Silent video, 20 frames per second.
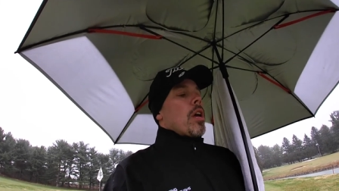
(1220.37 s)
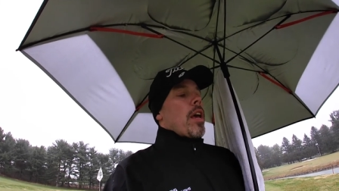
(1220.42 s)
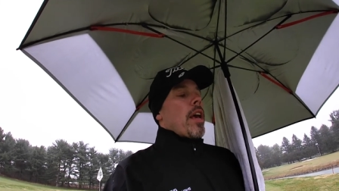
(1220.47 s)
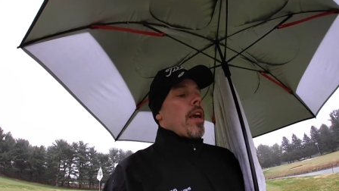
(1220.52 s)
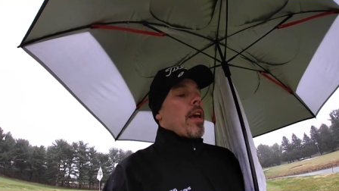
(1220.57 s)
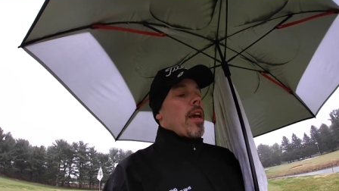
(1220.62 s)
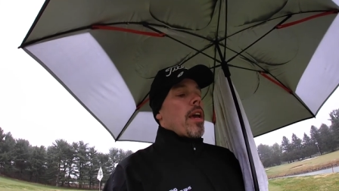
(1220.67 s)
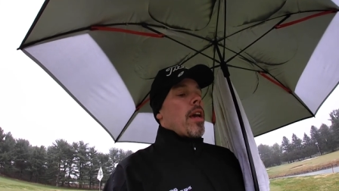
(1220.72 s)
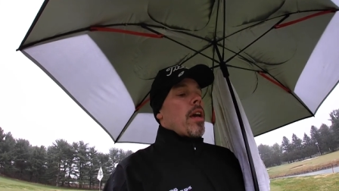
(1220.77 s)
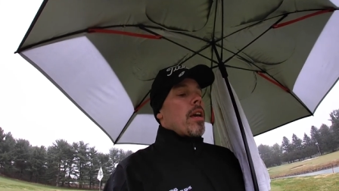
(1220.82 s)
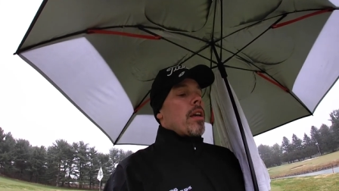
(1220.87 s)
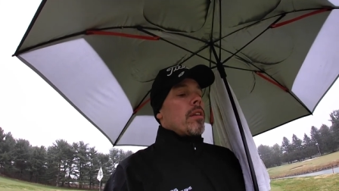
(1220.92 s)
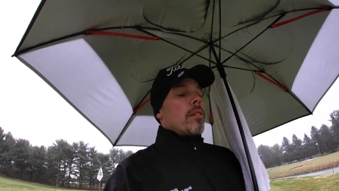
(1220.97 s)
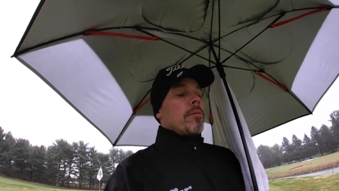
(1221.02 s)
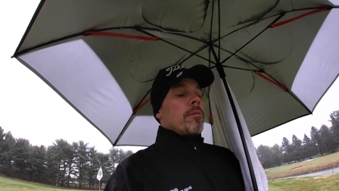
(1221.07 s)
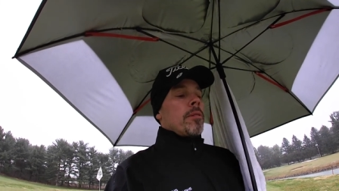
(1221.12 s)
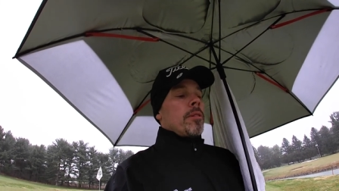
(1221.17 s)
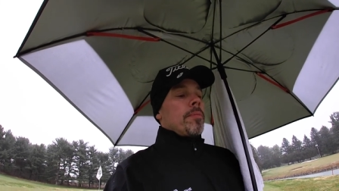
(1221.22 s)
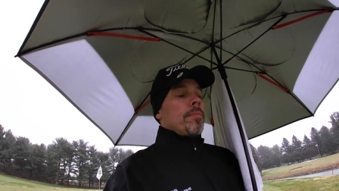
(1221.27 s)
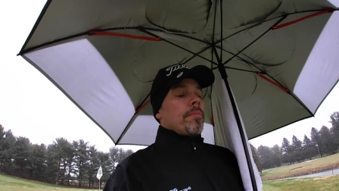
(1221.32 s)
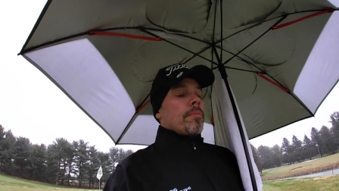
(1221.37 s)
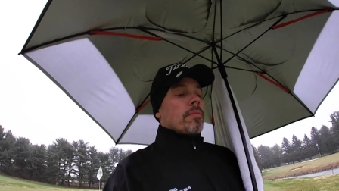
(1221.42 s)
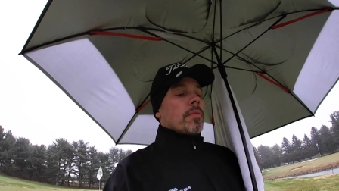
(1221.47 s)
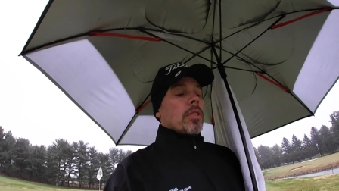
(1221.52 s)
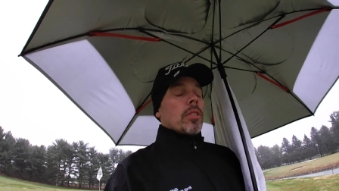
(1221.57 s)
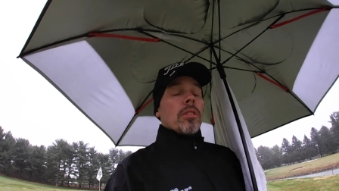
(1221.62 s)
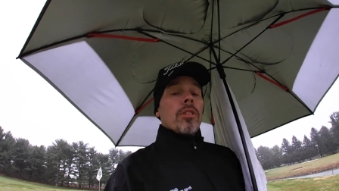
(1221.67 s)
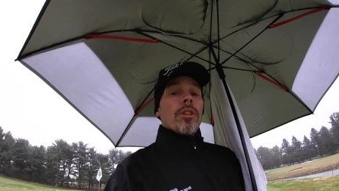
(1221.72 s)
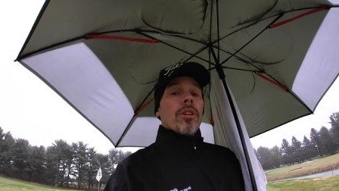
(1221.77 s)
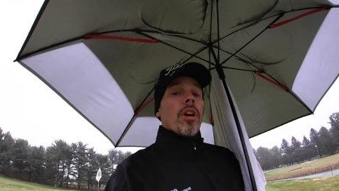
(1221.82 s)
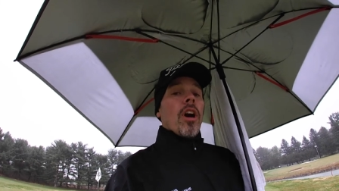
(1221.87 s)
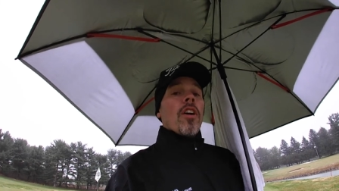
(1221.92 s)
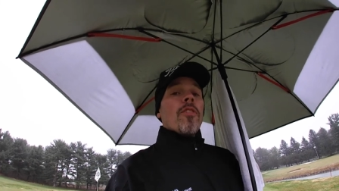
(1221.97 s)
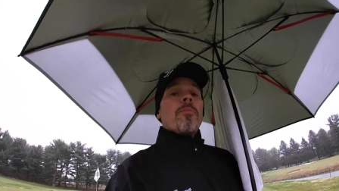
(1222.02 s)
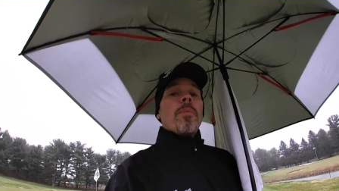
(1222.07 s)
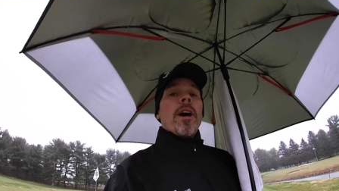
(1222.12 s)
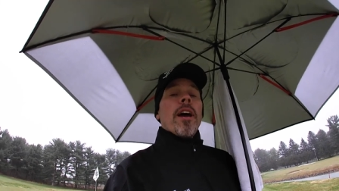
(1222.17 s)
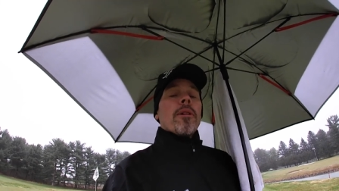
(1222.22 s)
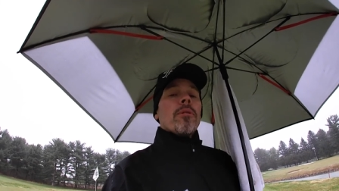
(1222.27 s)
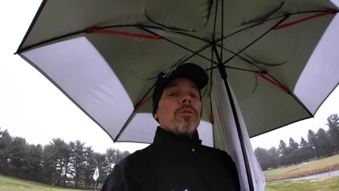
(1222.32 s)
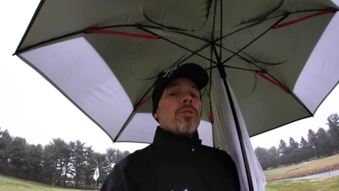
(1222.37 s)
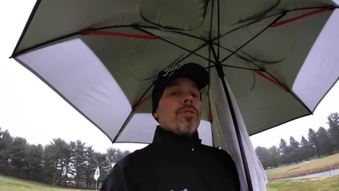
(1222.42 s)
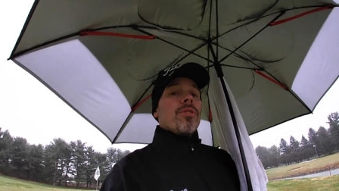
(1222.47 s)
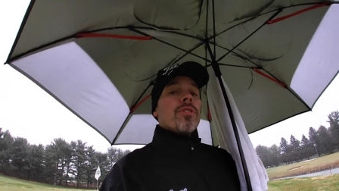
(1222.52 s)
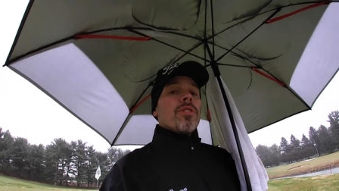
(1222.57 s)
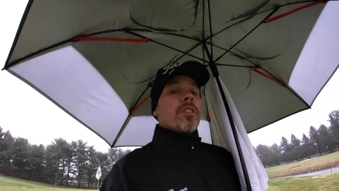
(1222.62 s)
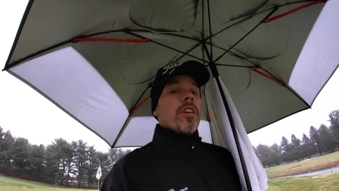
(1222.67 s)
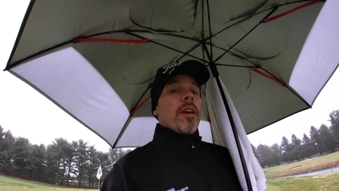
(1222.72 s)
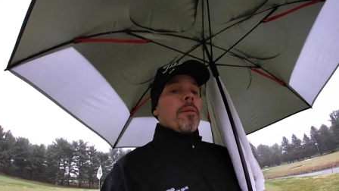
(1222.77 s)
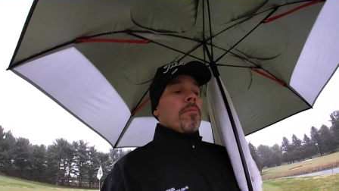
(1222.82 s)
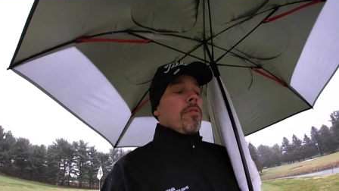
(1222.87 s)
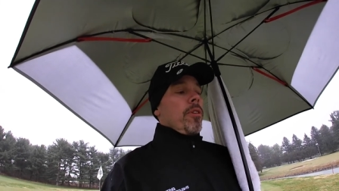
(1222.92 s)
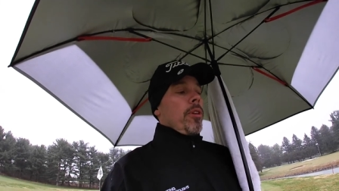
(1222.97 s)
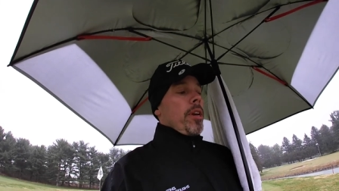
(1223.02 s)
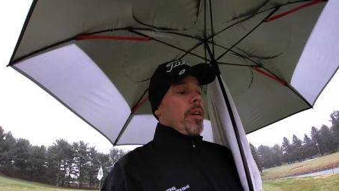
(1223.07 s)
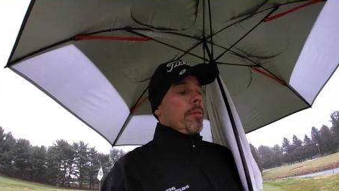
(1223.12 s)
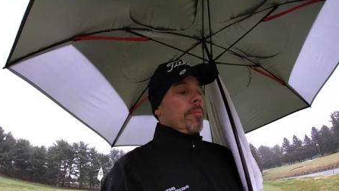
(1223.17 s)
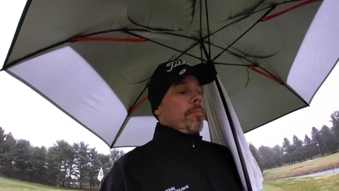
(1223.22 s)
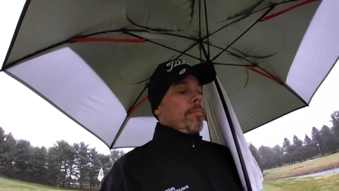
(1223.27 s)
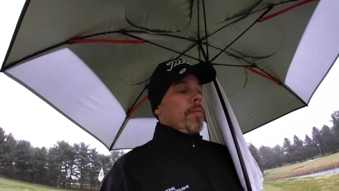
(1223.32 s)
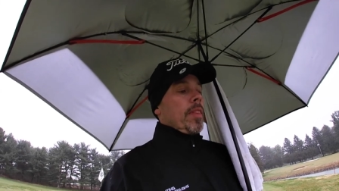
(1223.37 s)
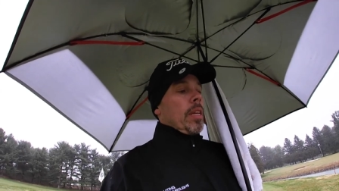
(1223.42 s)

And your golf bag will do the same thing.